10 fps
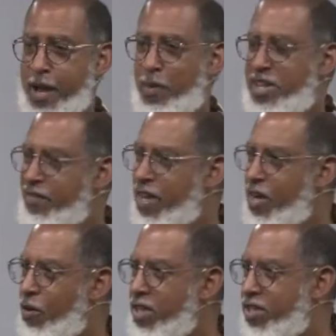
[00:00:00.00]
But you ever
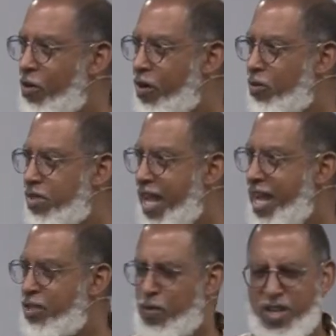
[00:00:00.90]
notice on those
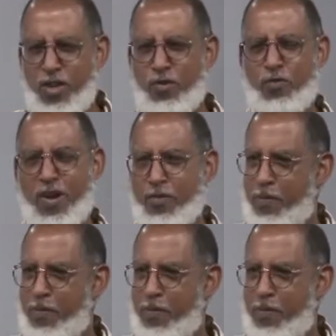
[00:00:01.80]
days when you've